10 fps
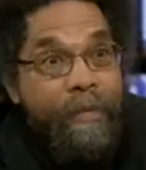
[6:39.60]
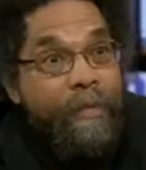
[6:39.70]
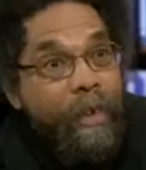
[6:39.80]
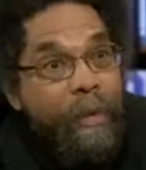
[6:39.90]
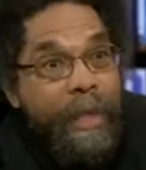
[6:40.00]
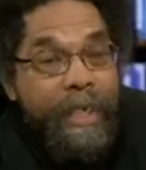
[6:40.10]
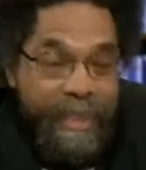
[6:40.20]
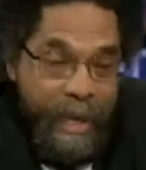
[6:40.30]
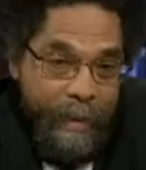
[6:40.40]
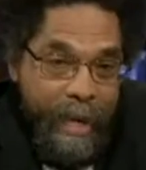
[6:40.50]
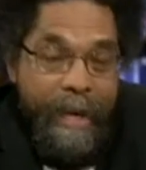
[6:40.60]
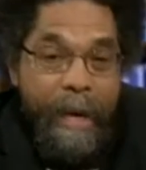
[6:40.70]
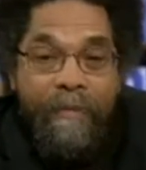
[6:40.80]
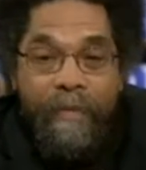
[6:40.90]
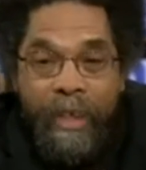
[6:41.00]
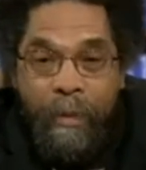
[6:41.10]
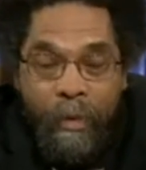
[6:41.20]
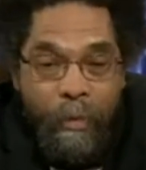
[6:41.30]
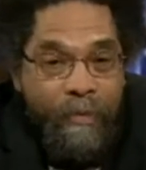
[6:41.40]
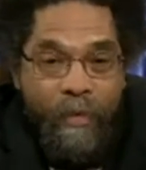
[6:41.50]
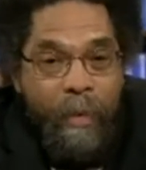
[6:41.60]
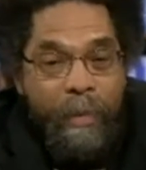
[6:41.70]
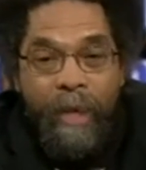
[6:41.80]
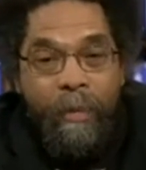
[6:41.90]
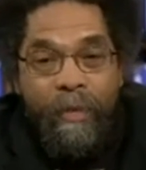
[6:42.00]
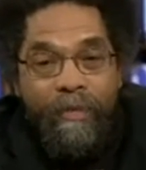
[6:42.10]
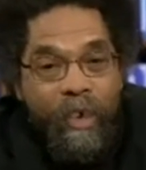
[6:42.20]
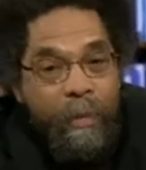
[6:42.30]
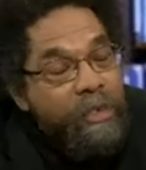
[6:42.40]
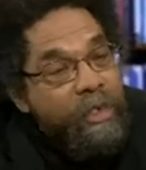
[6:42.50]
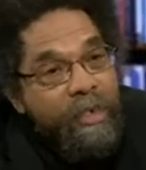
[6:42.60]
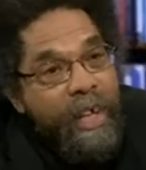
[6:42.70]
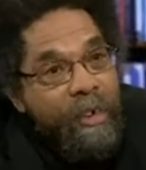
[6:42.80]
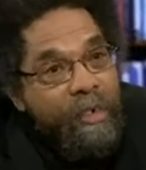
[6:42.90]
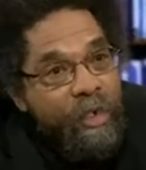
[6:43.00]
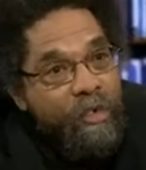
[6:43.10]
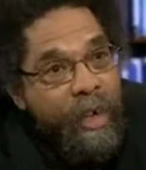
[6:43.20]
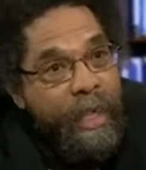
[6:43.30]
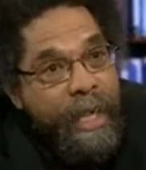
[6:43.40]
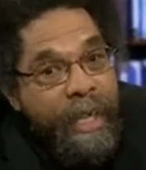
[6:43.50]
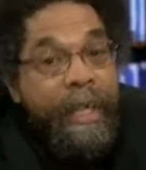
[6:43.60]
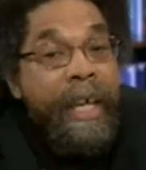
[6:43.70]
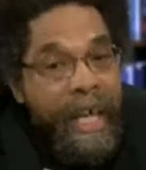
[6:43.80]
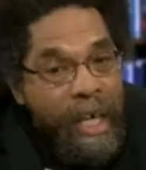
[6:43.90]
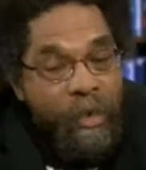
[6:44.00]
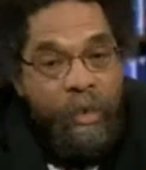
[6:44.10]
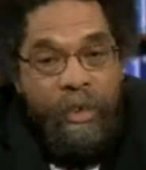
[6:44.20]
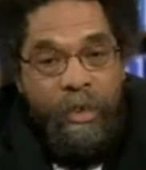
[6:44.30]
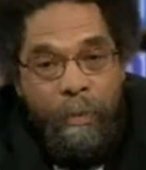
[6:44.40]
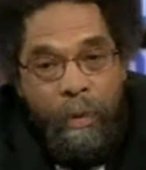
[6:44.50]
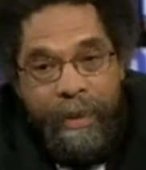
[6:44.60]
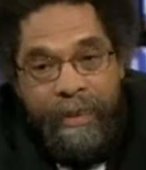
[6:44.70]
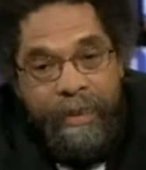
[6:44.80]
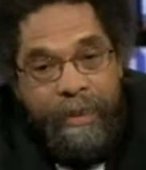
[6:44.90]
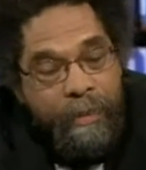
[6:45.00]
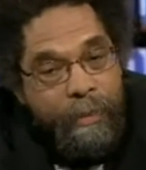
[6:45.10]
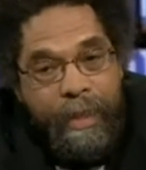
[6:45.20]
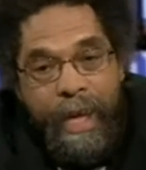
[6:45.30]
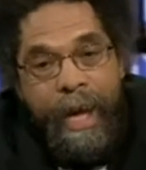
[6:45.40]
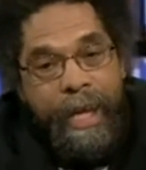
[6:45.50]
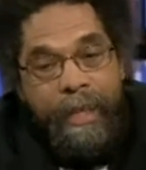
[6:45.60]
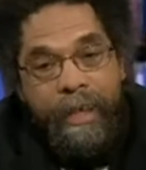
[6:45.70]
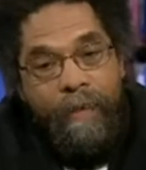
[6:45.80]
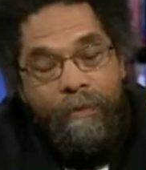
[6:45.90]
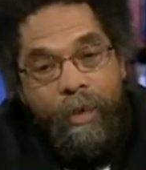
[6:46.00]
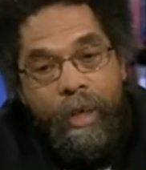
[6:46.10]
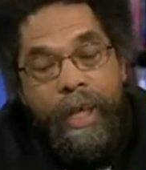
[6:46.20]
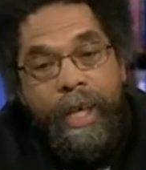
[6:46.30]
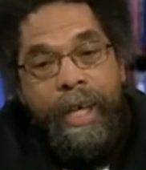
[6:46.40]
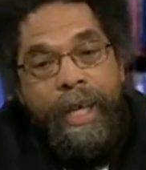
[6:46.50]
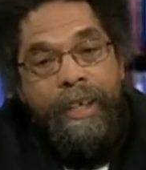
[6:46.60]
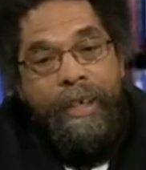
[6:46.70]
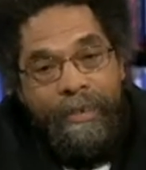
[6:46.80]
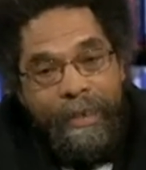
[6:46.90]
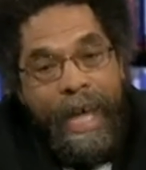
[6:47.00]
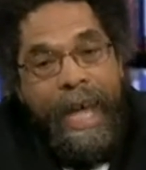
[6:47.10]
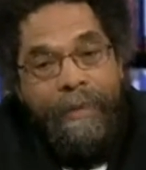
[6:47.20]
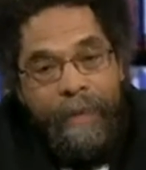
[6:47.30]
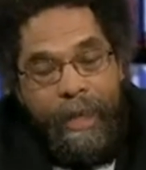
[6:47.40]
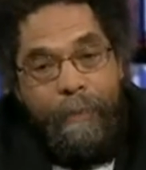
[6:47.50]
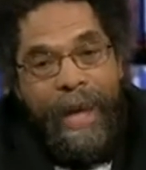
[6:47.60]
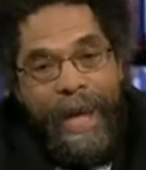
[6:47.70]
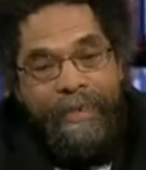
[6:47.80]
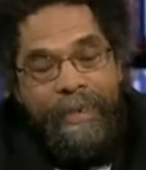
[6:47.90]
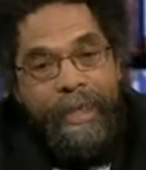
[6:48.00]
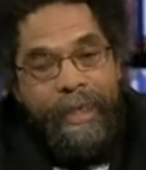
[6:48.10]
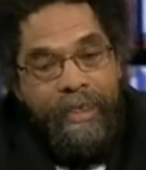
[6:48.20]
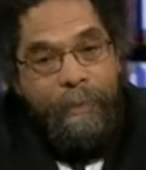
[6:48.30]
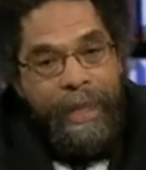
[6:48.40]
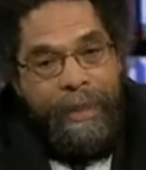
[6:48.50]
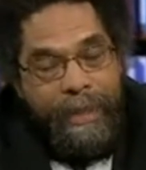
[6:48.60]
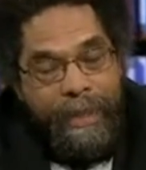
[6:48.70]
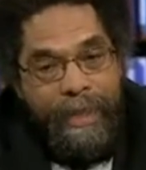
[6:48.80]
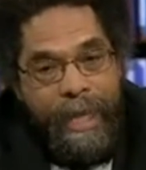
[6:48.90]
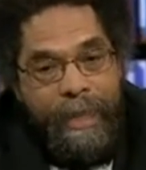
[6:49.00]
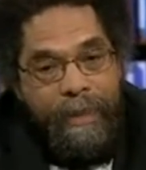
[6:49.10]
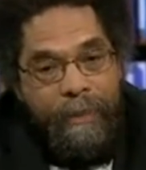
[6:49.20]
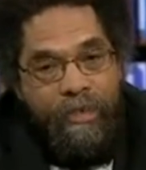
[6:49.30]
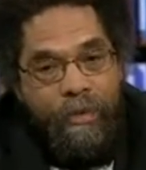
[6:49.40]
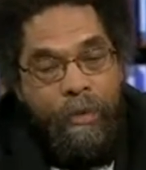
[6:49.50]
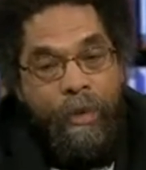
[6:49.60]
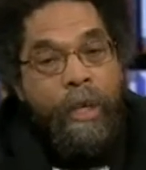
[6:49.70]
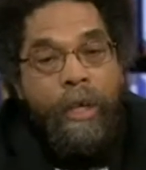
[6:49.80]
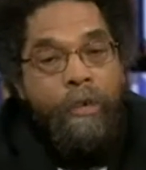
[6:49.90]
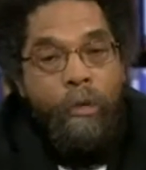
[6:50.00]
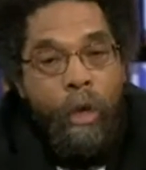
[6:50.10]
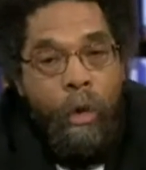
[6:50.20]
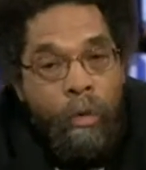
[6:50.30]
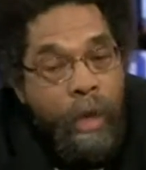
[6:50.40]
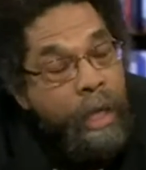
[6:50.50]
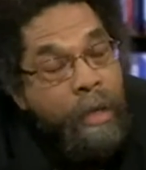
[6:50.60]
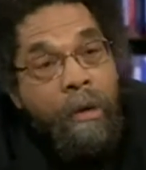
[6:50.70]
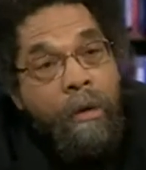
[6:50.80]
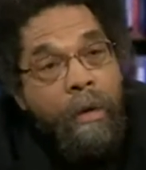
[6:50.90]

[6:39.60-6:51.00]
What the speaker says: for them because I'm for liberal reform, but liberal reform is too narrow, too truncated, and of course the two-party system is dying, and therefore it doesn't have the capacity to speak to these kinds of issues. So no, not at all.